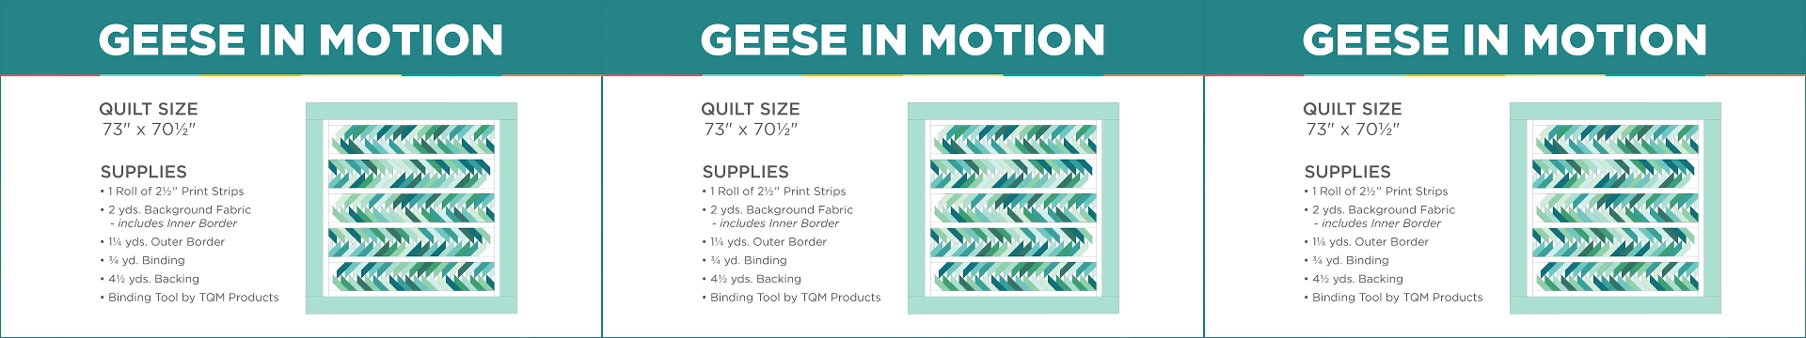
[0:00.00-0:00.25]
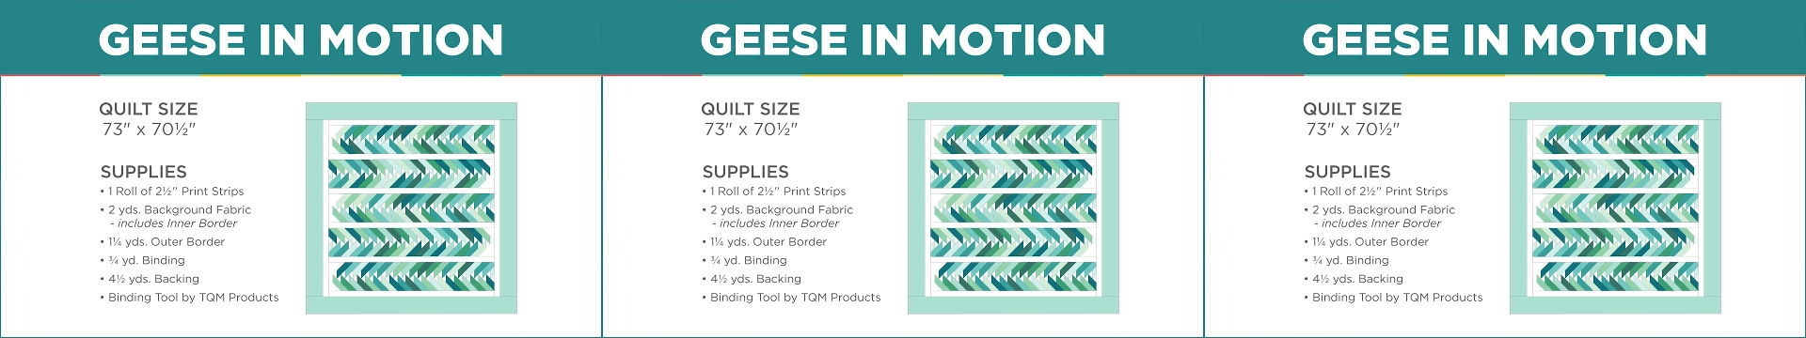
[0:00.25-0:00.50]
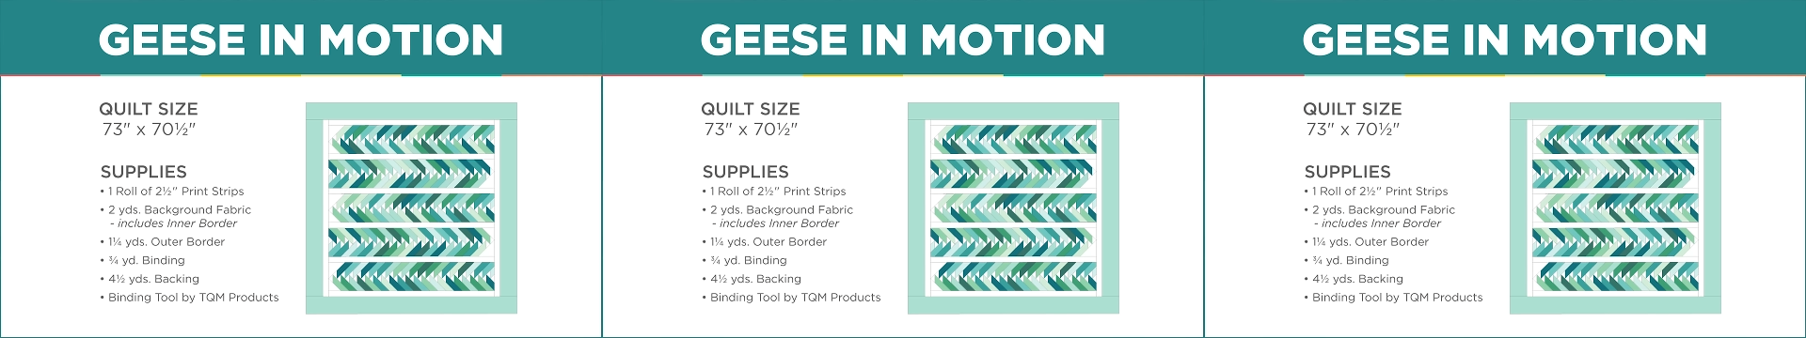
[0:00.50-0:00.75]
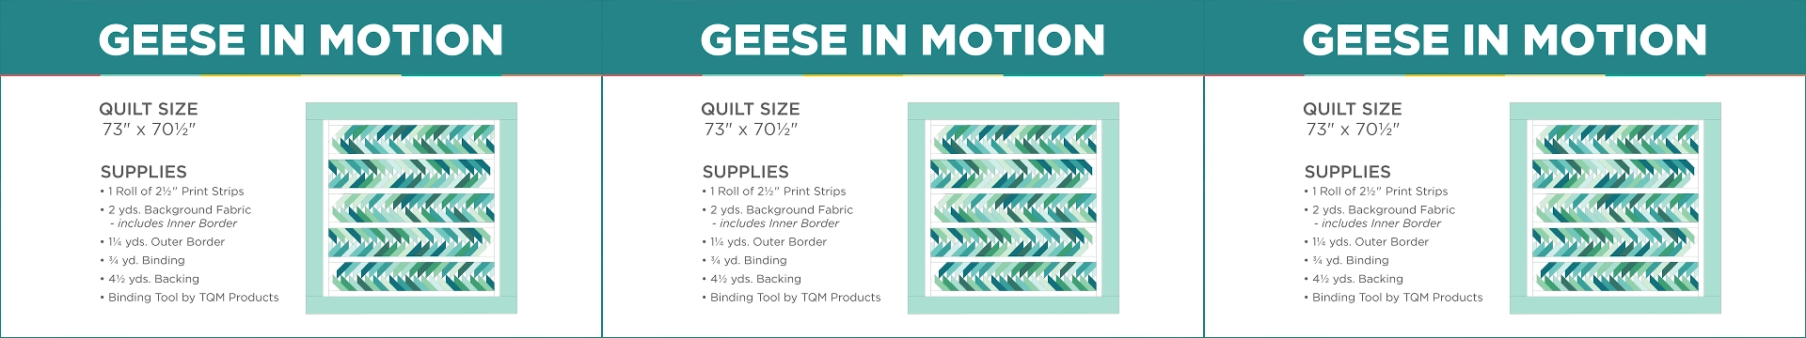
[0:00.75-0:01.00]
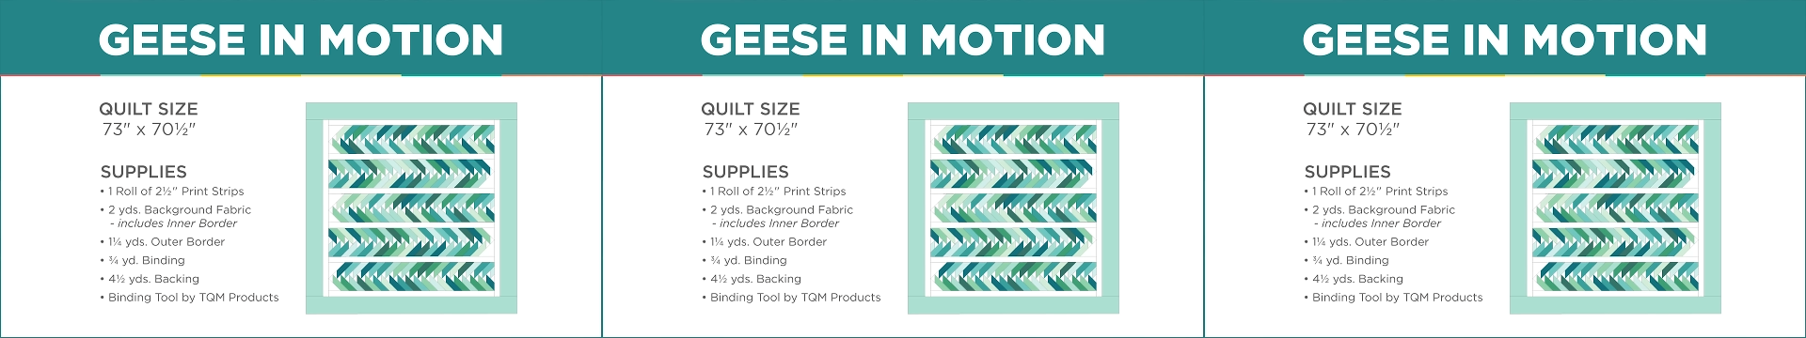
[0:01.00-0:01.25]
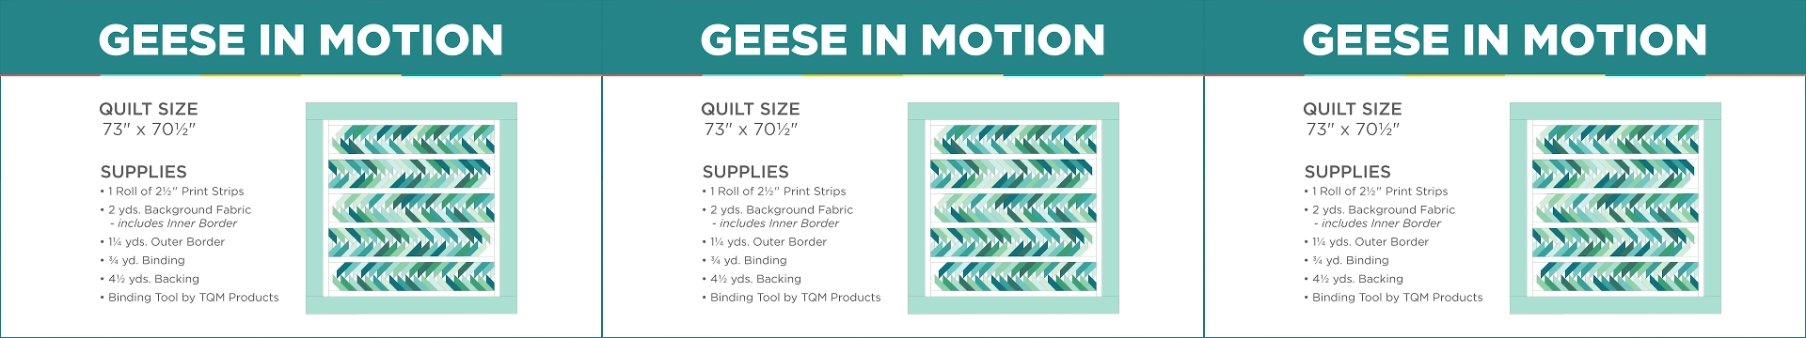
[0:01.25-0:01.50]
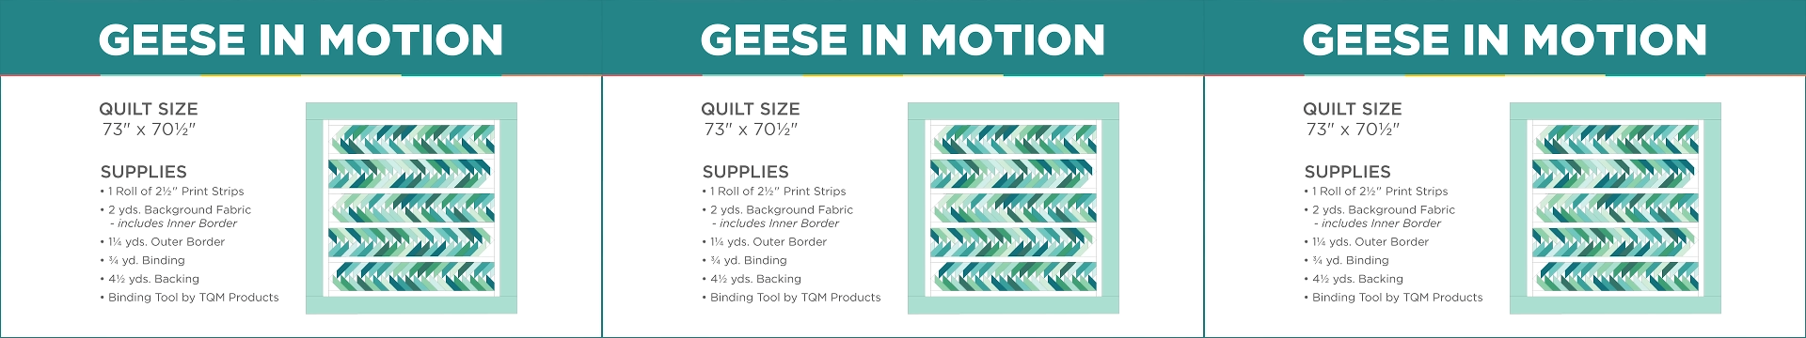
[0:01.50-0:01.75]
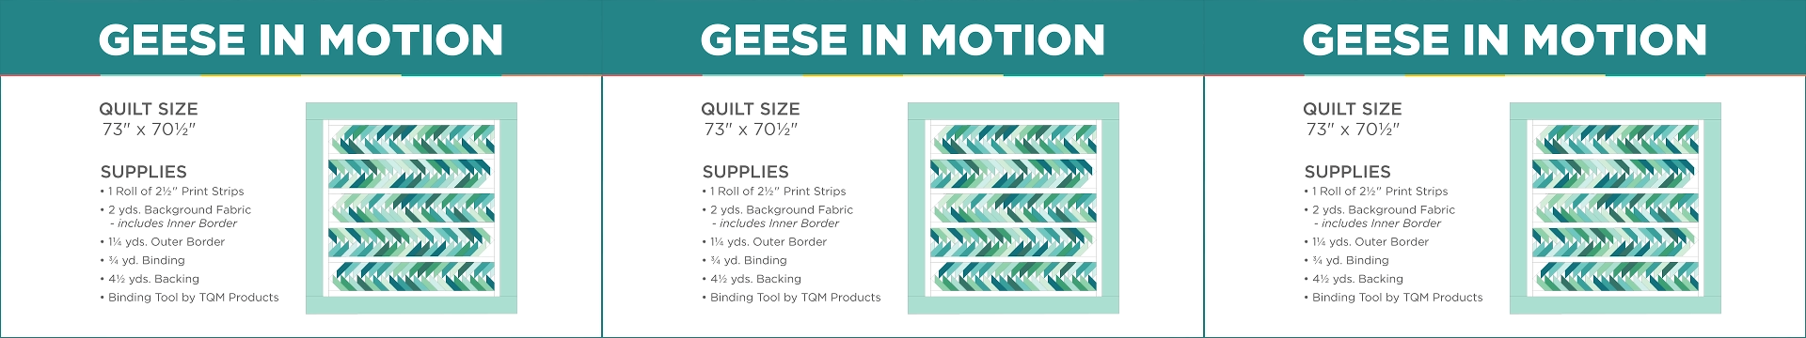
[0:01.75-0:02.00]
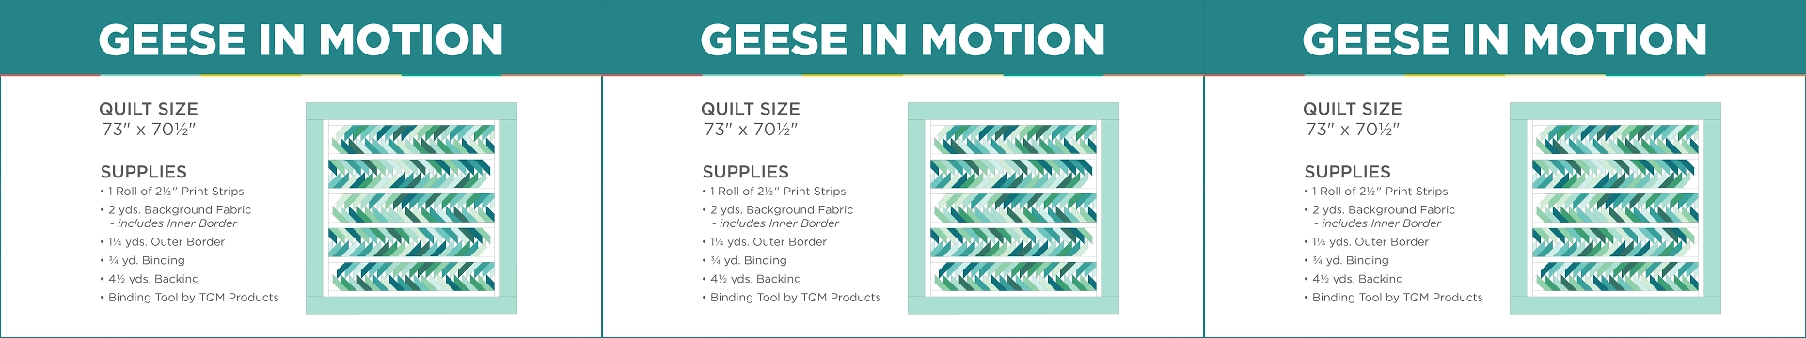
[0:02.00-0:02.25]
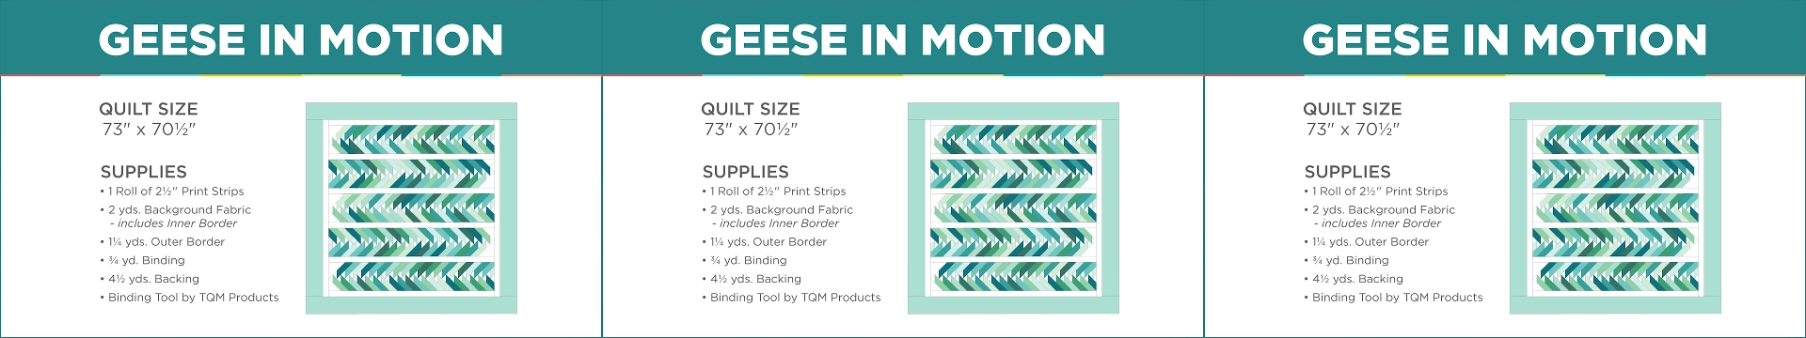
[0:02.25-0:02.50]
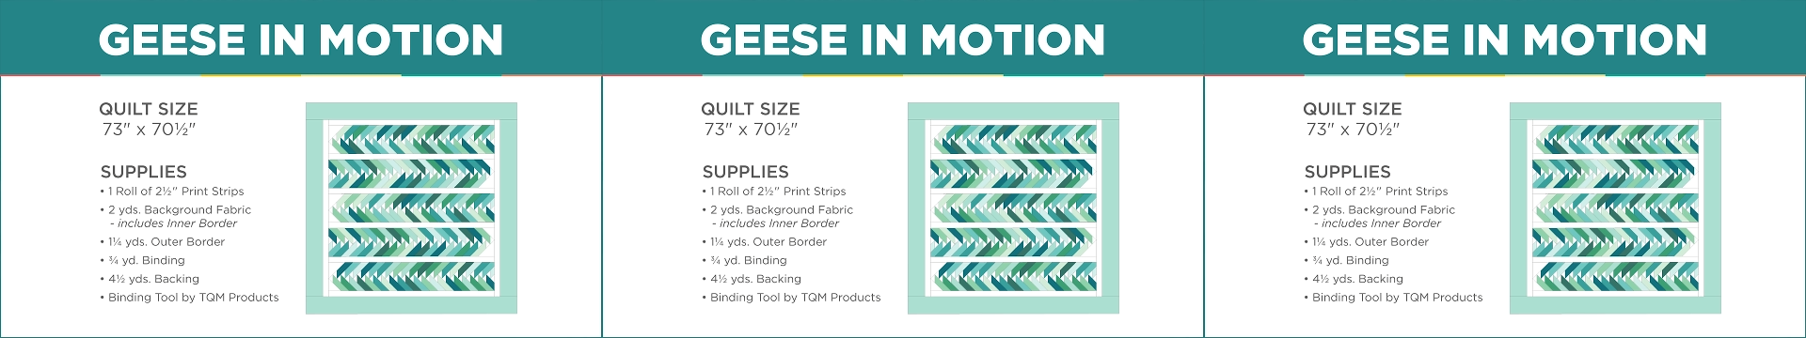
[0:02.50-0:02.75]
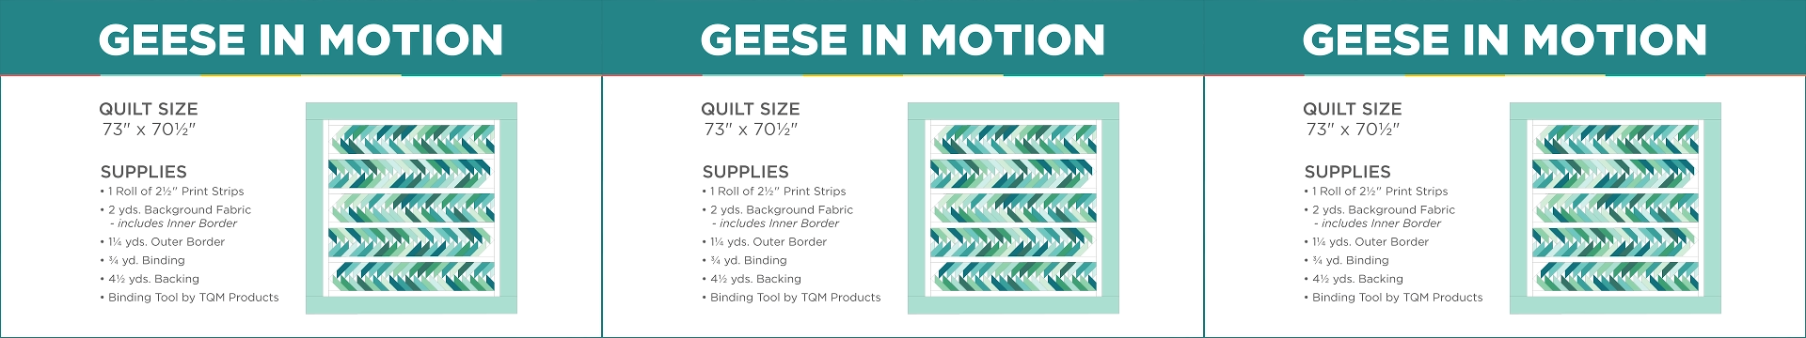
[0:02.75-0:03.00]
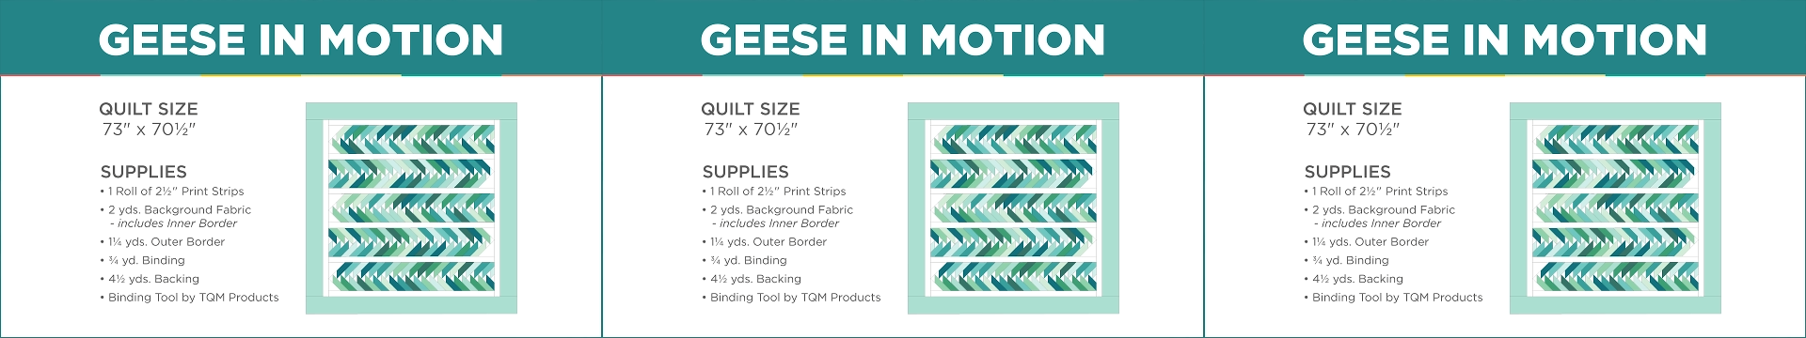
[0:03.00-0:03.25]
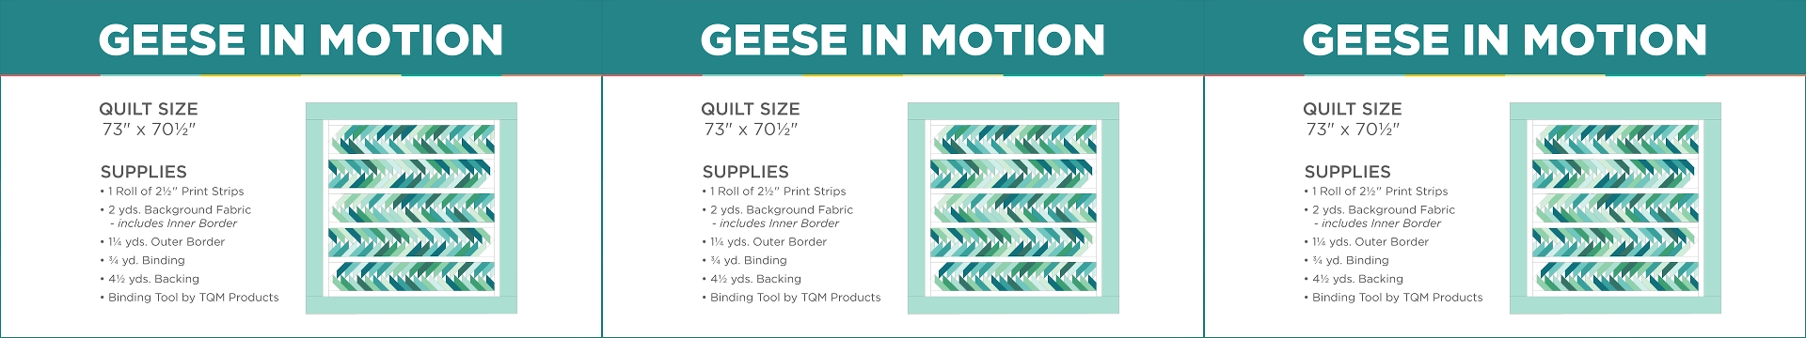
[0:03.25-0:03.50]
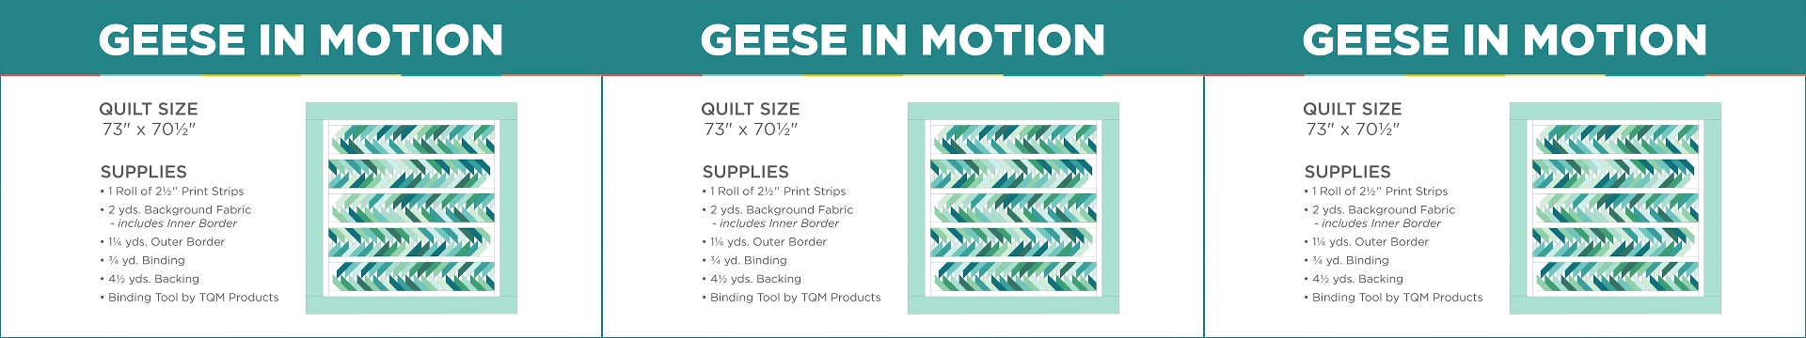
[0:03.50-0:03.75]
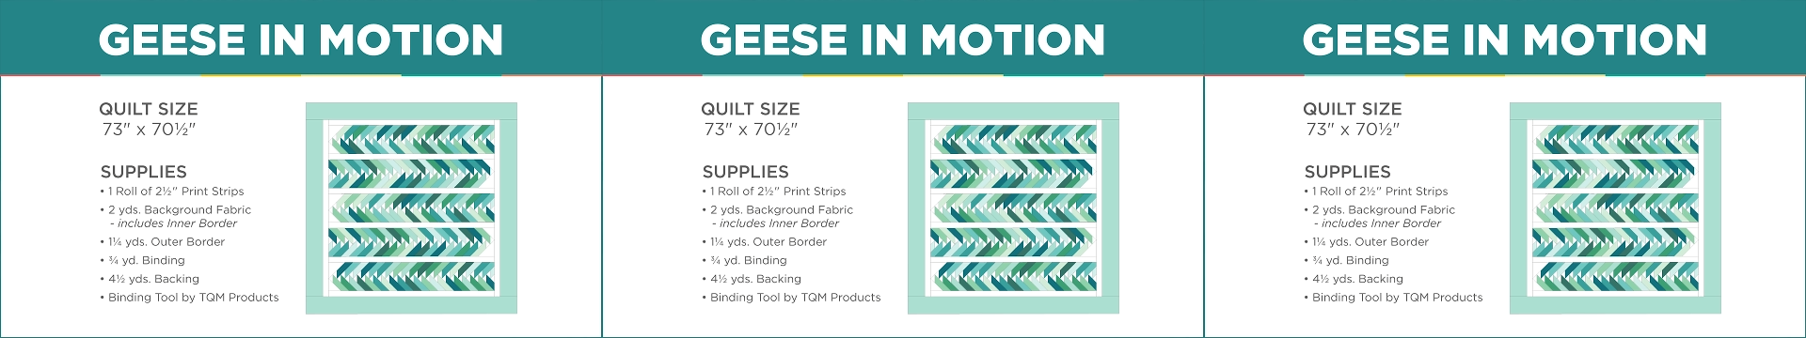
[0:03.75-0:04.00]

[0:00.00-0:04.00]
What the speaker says: Nobody's mouth can be seen.